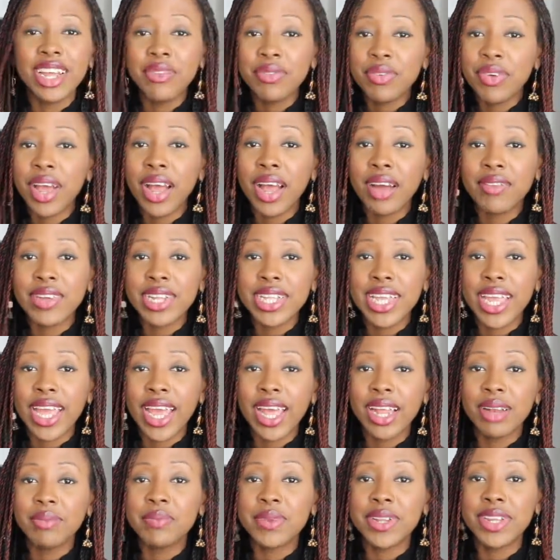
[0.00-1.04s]
if you haven't
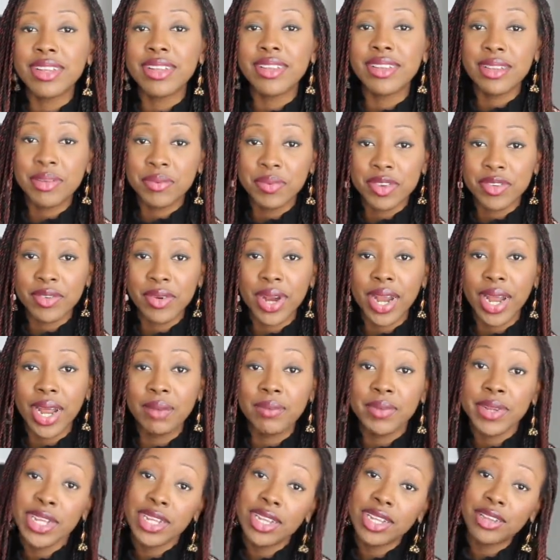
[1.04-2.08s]
yet please
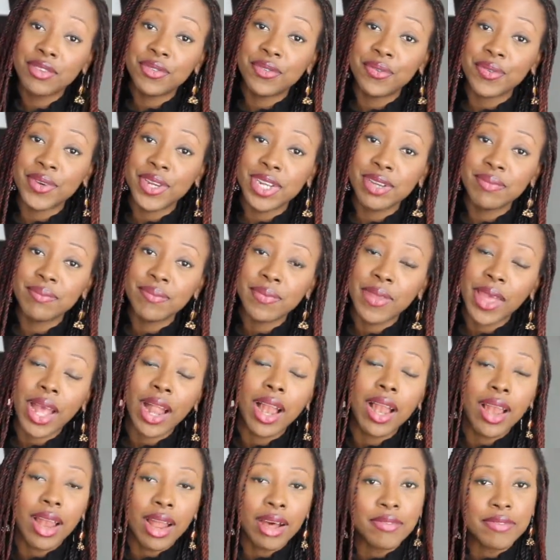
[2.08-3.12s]
subscribe it's free
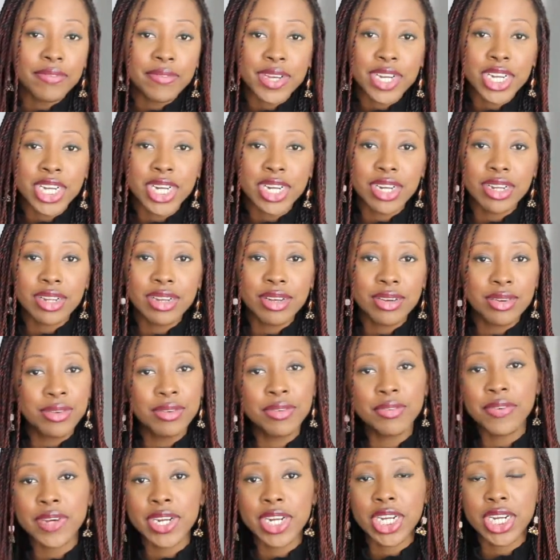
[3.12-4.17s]
love fashion
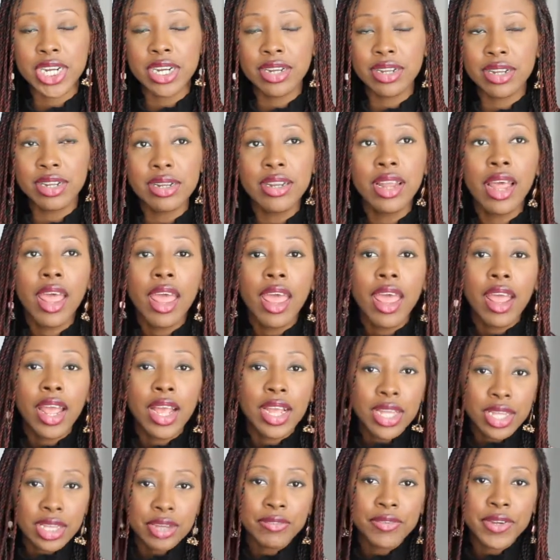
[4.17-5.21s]
do fashion
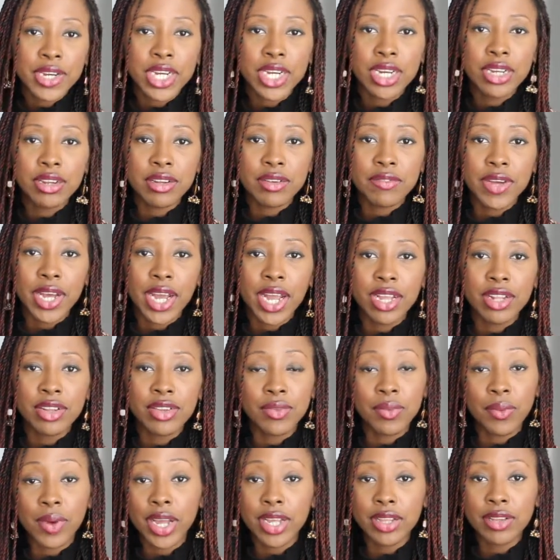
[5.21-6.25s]
give fashion advice
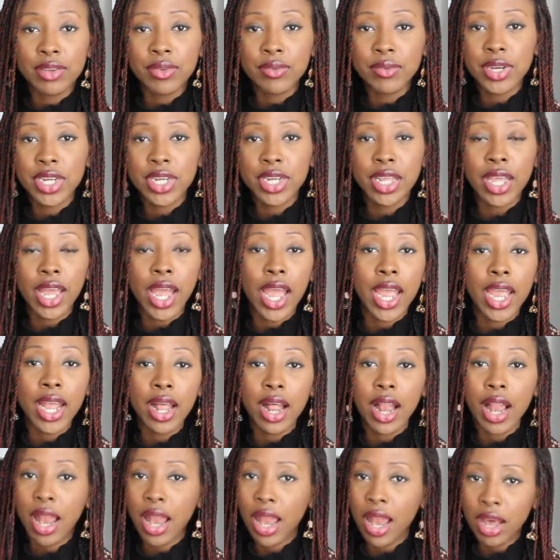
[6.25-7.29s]
twice a week. I
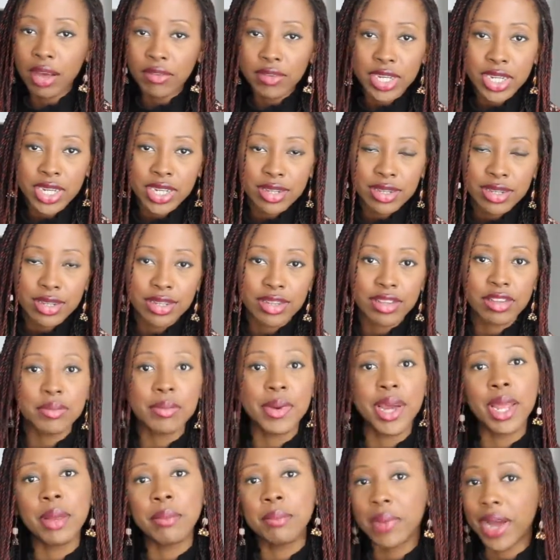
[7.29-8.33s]
love it. It's
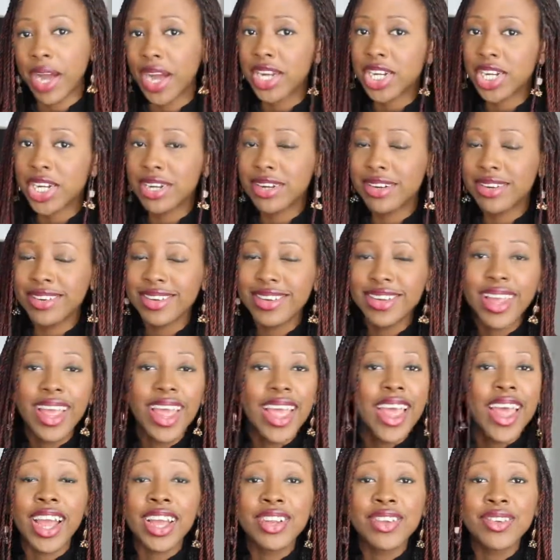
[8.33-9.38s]
my passion.
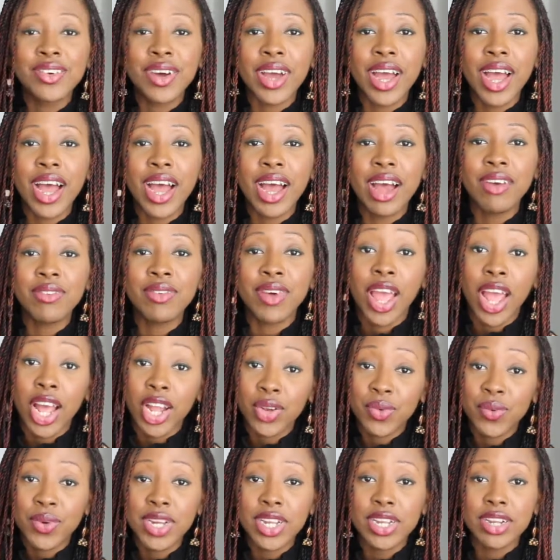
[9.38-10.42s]
I do have
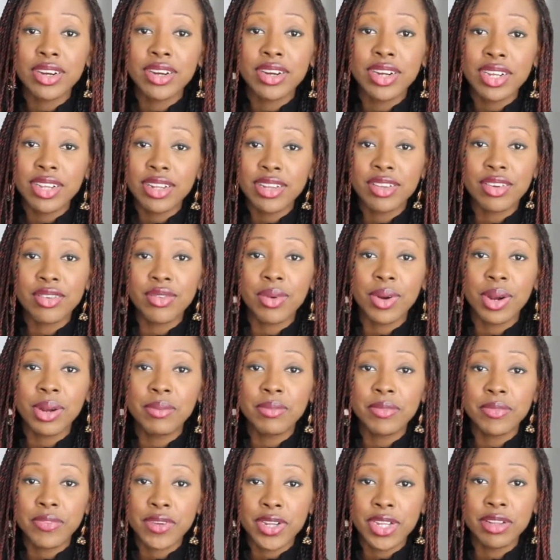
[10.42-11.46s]
Twitter,
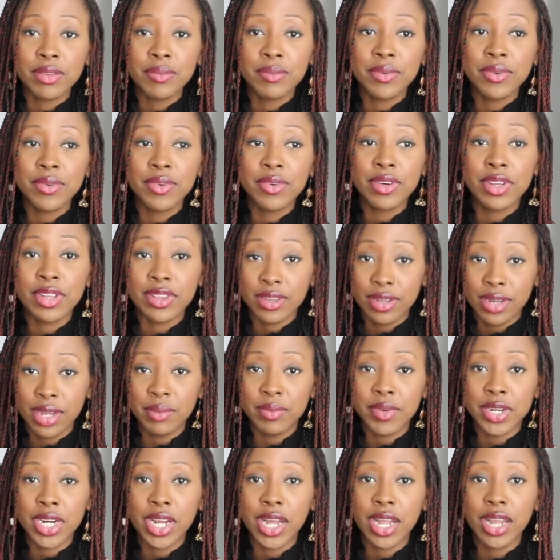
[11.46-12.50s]
Instagram, Facebook,
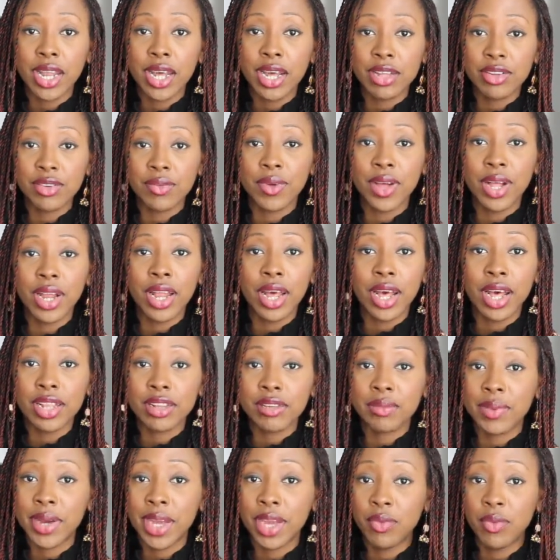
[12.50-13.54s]
Snapchat as well
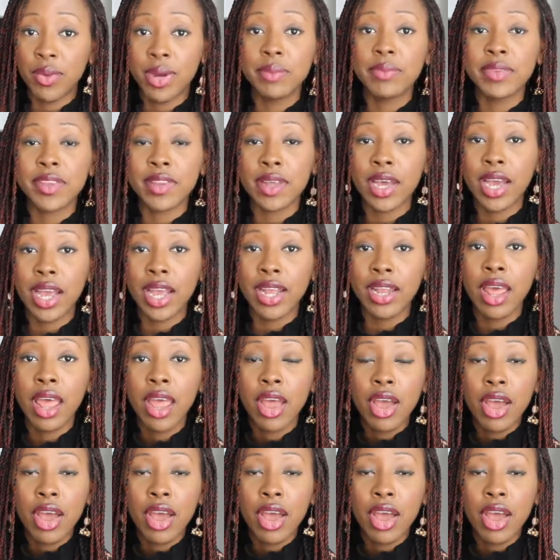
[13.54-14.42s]
as my website